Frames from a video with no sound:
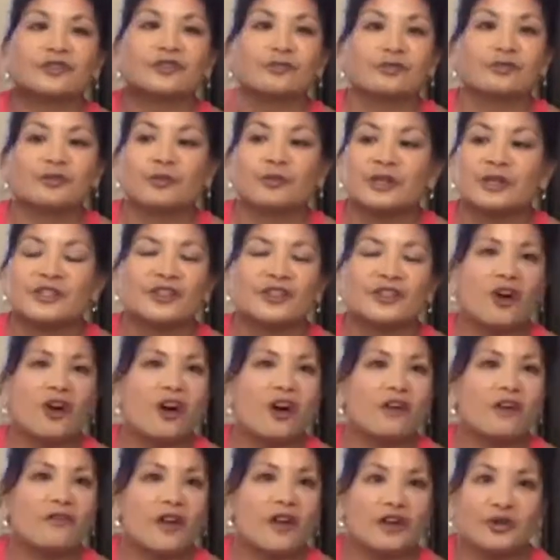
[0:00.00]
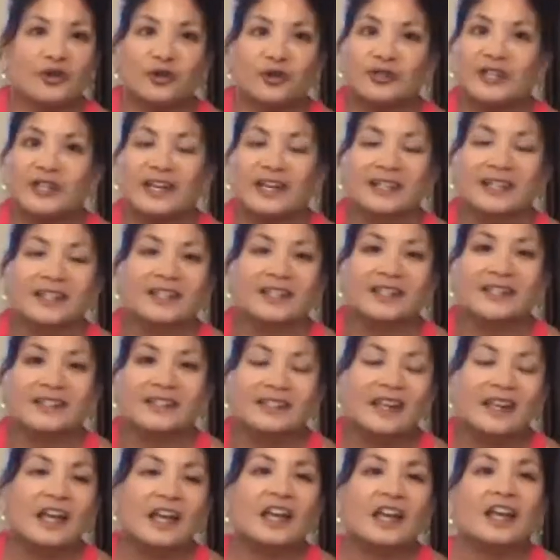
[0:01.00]
resolve all your tightness,
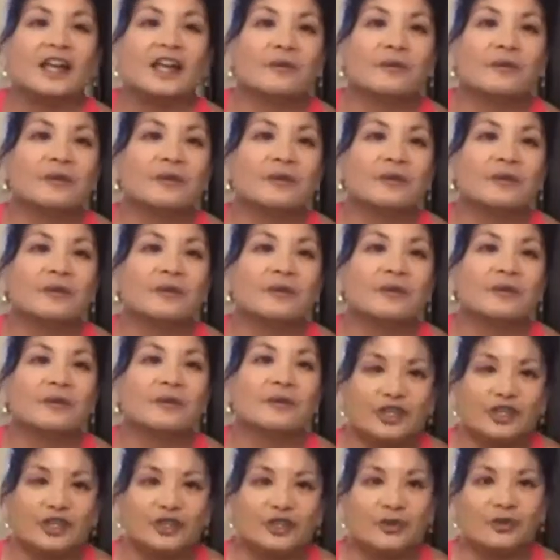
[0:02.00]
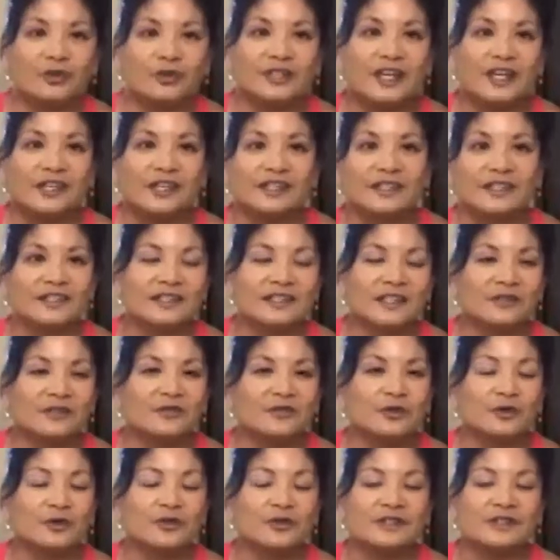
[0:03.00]
because your tendency, if
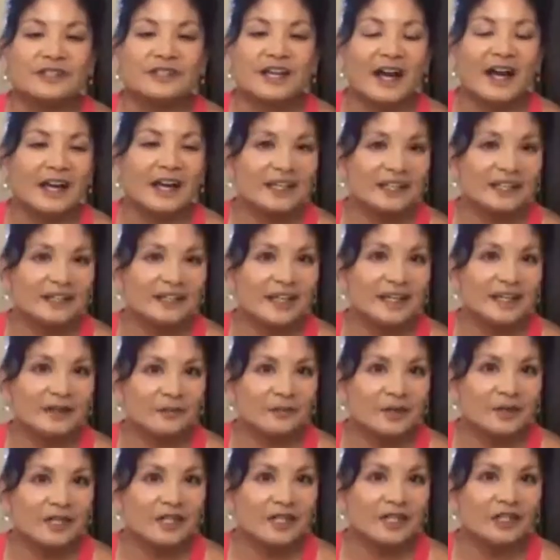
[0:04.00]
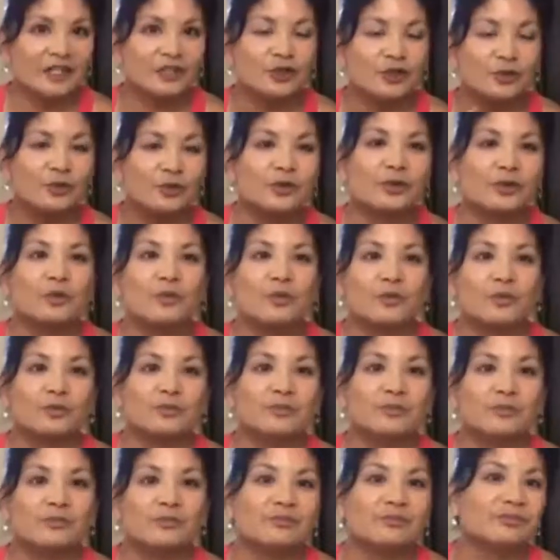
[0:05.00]
you're tight like me, you will
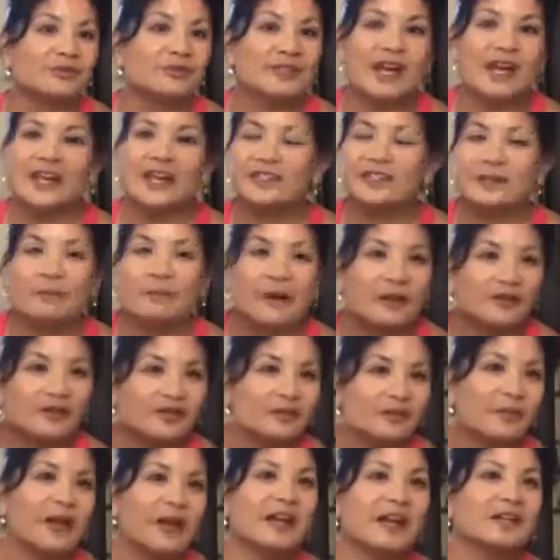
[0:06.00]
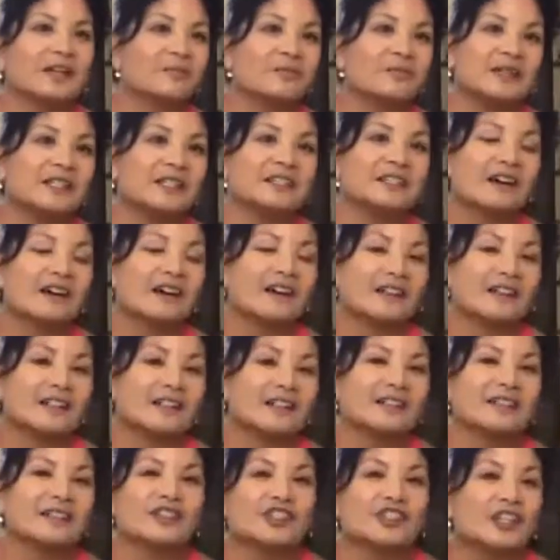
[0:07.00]
tend to bounce back and be tight. It's
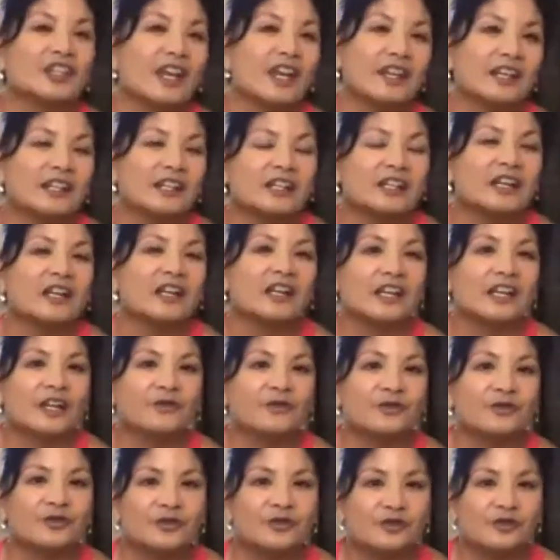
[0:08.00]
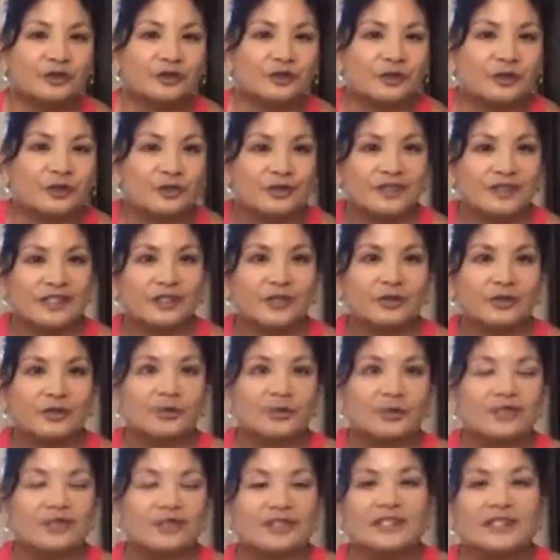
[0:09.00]
genetic. If you're
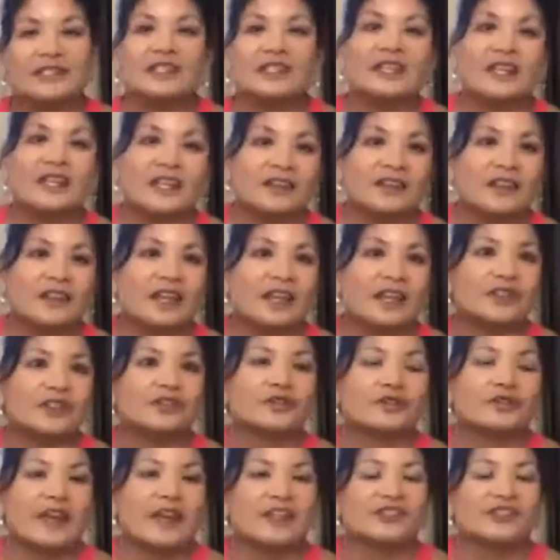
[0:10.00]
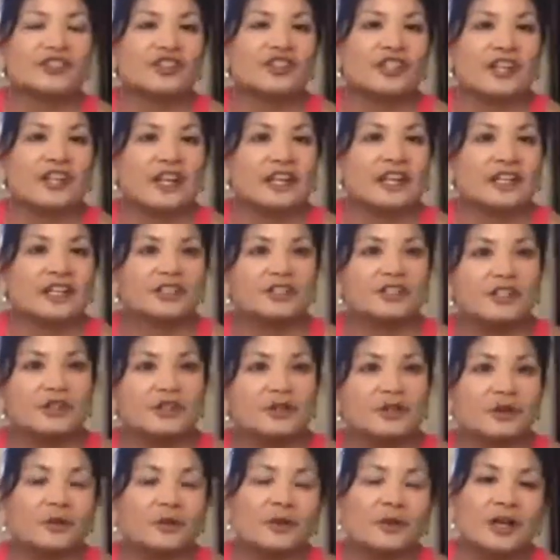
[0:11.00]
loosey-goosey, then that's genetic
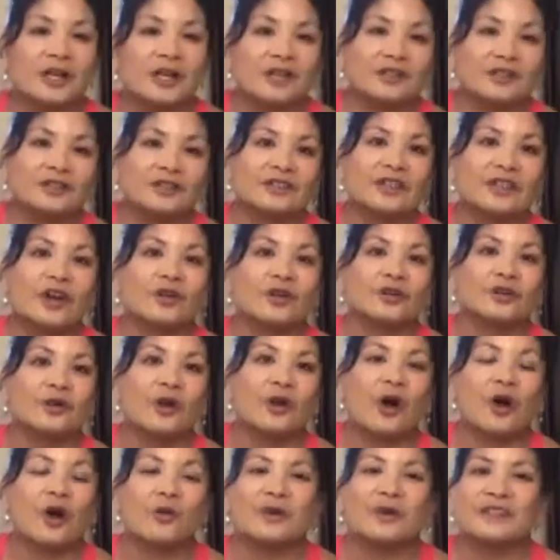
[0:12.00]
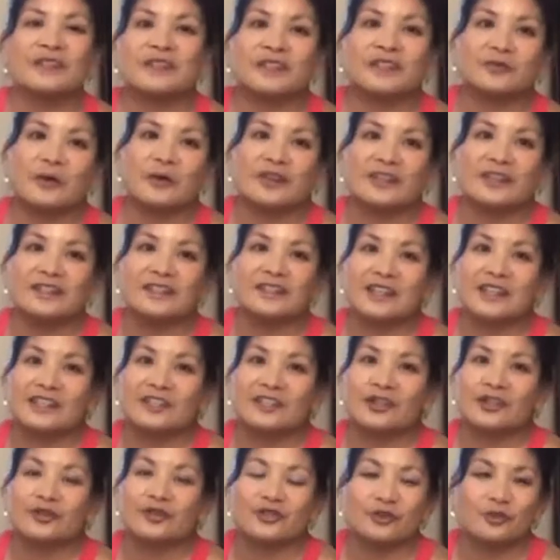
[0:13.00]
too. So that's why they say,
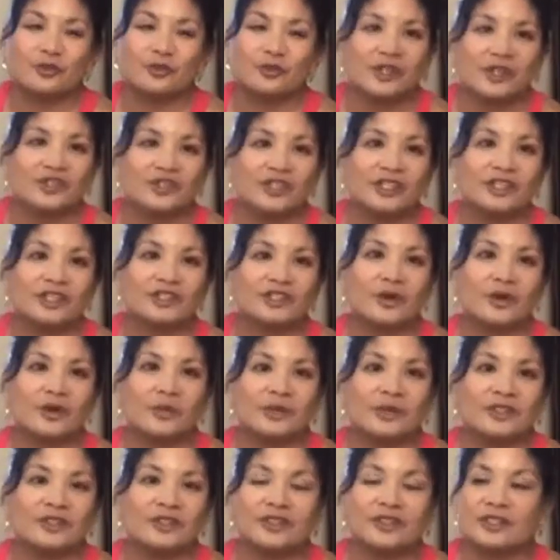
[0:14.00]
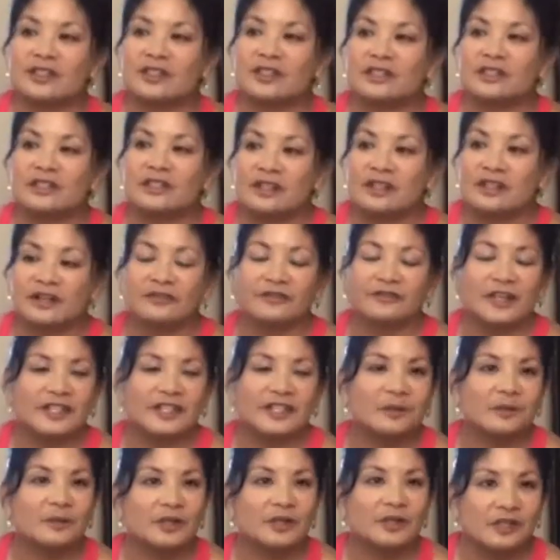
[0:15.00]
stretching is always good. The
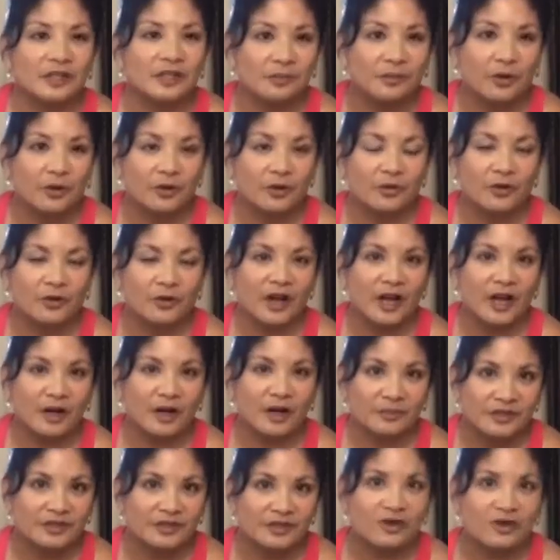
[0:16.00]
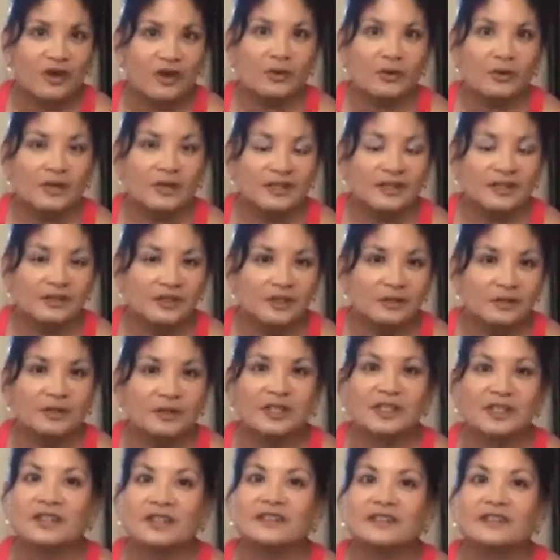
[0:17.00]
flexibility program is always good
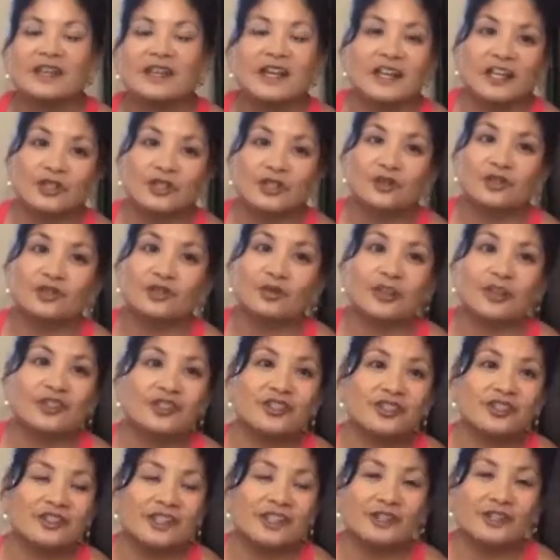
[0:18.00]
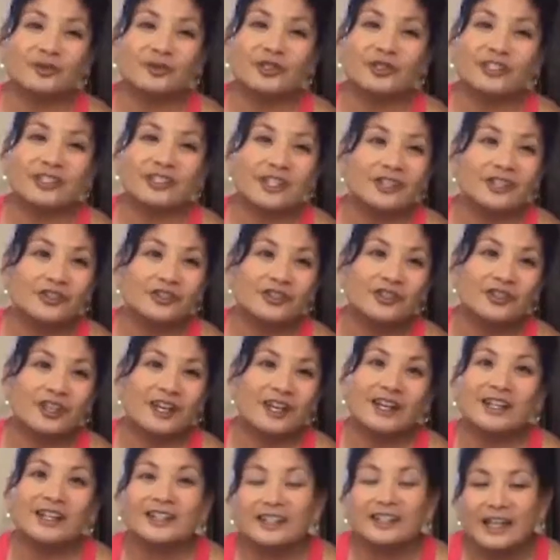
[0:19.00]
because your stretches that you did
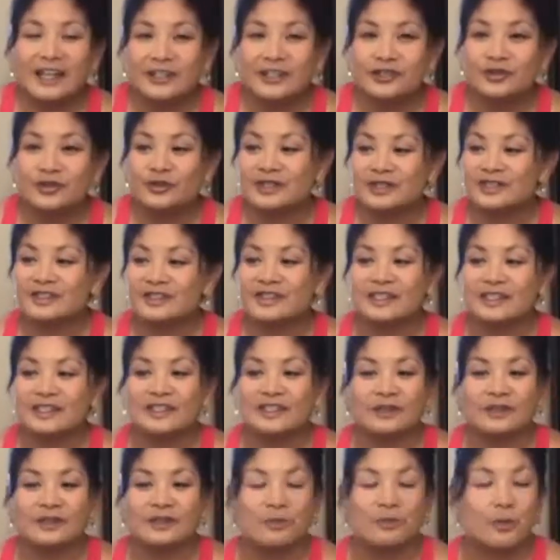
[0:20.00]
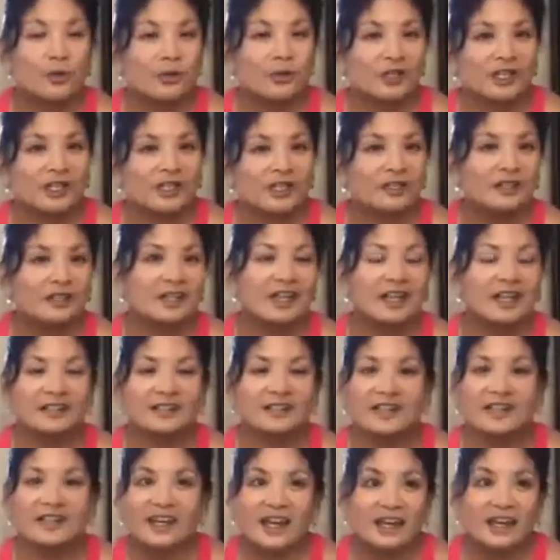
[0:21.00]
yesterday, as you can see in the morning, the next
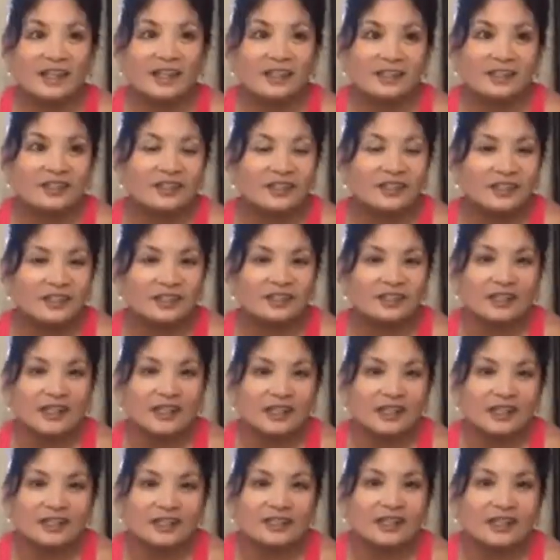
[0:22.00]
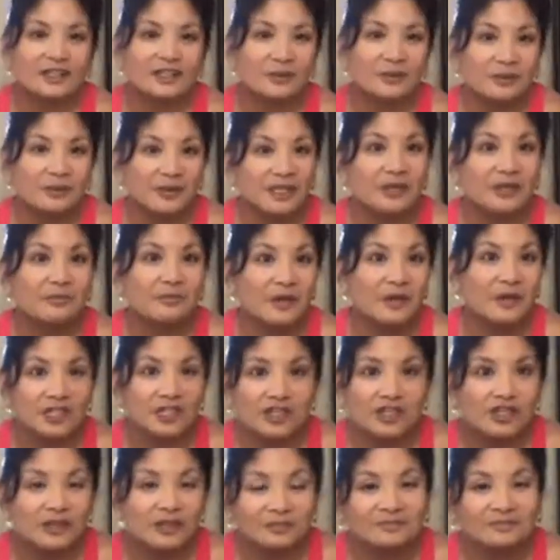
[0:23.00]
day, just doesn't mean
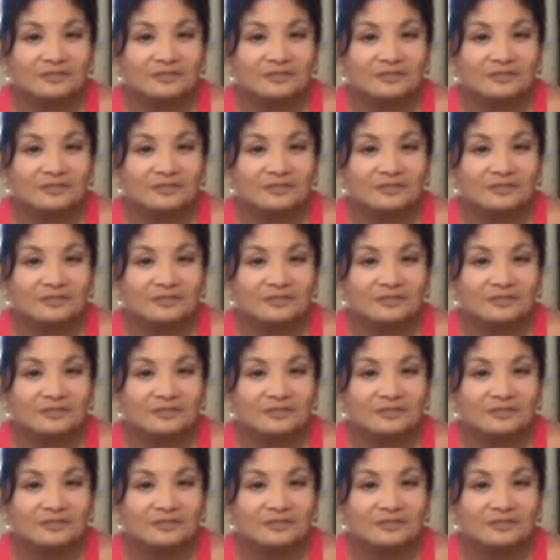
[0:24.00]
much.